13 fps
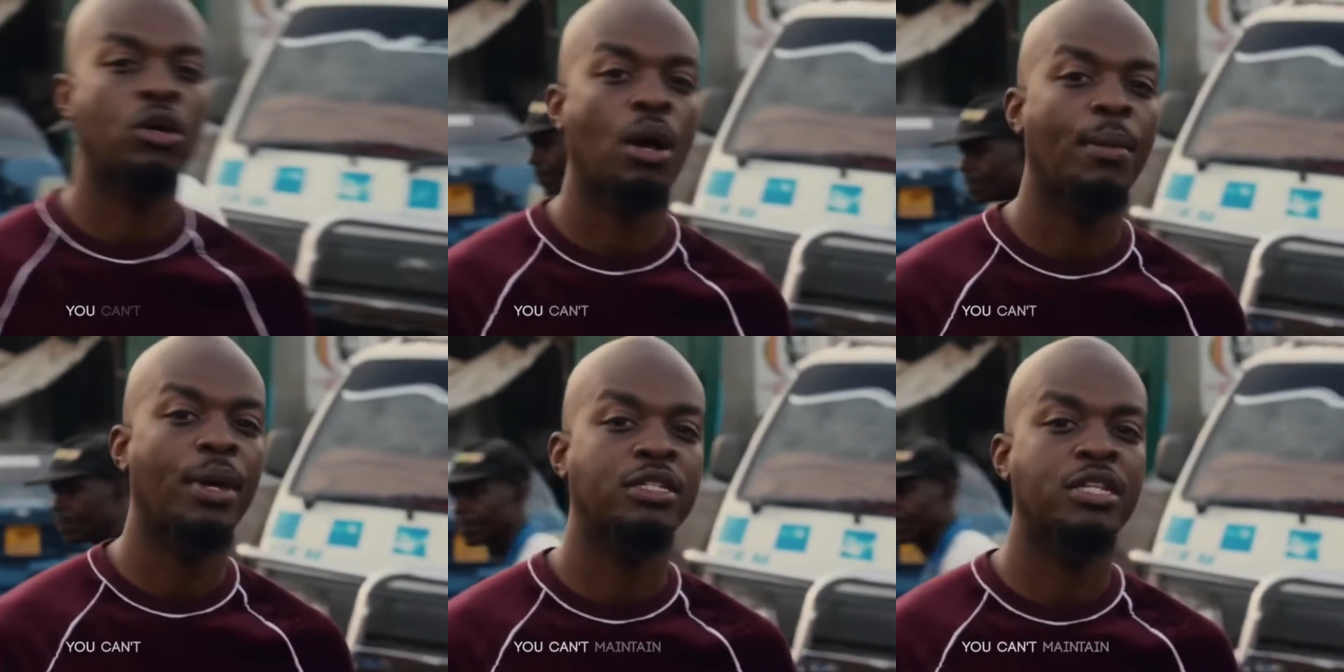
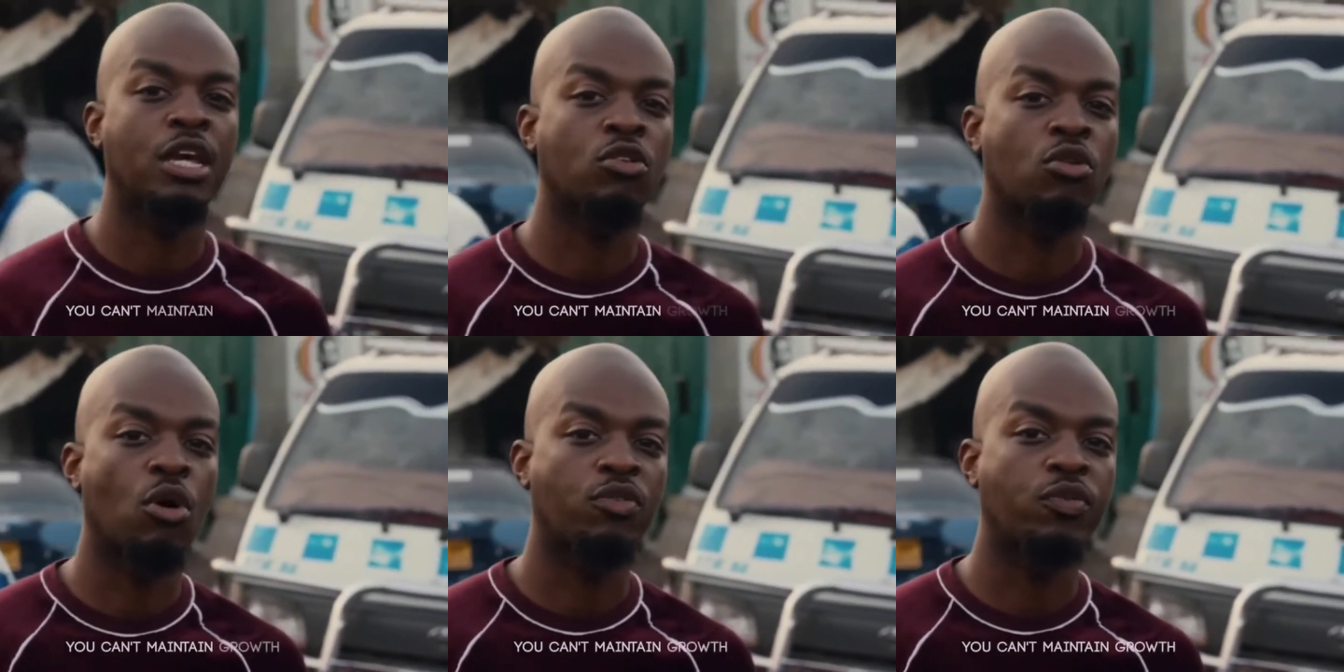maintain
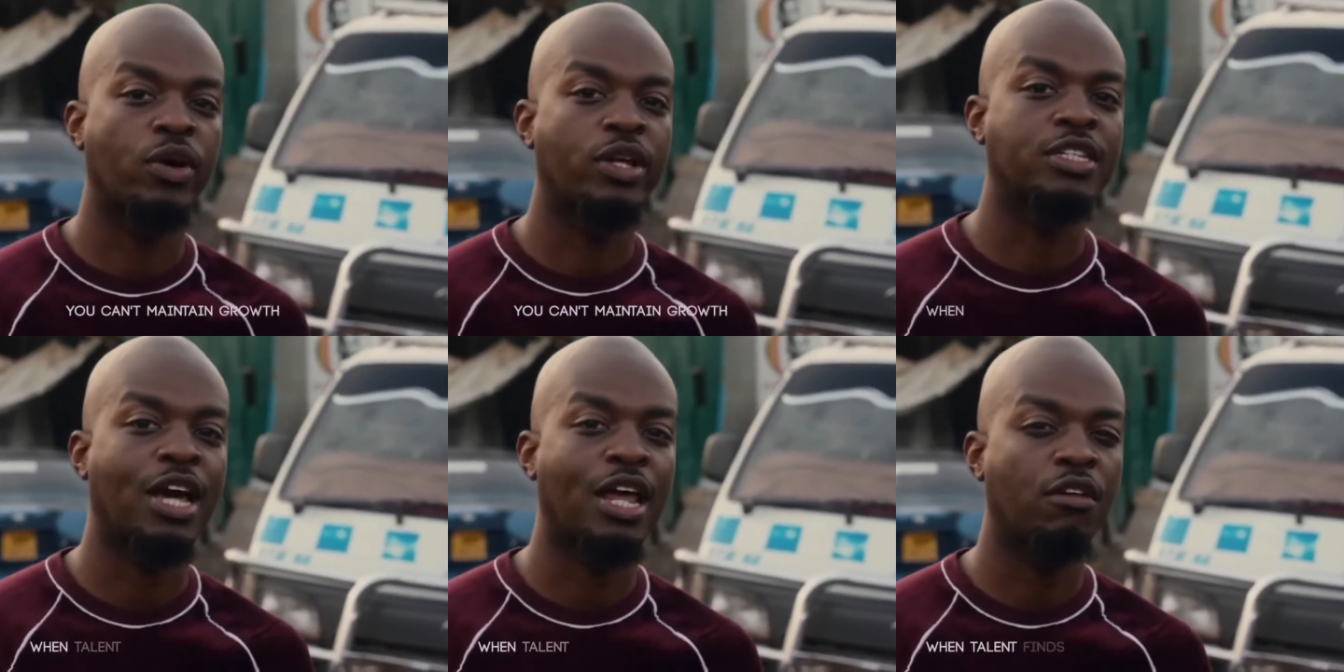growth
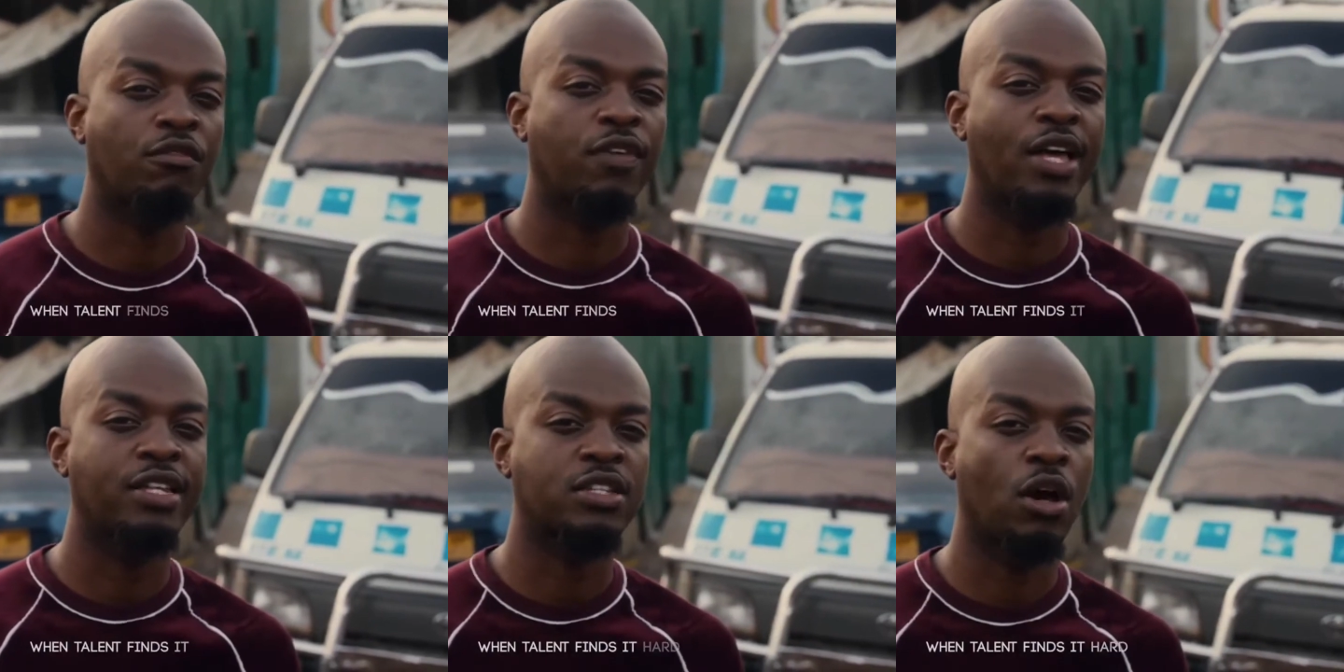when talent
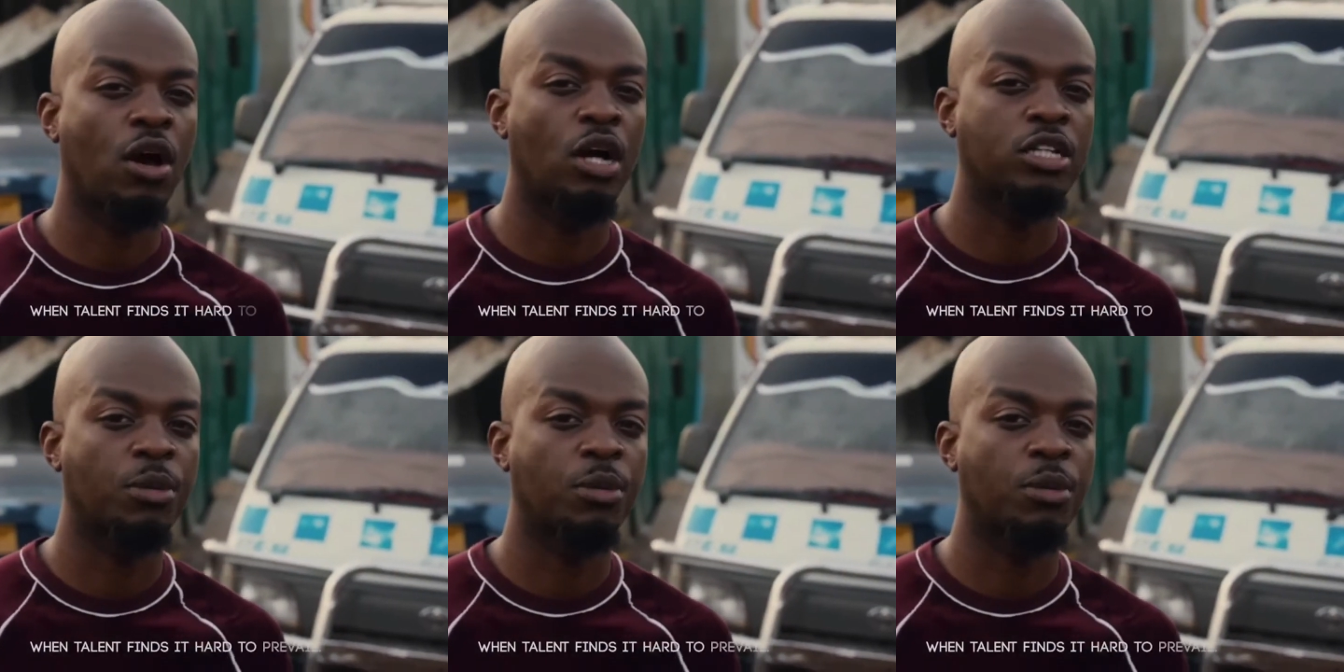finds it hard to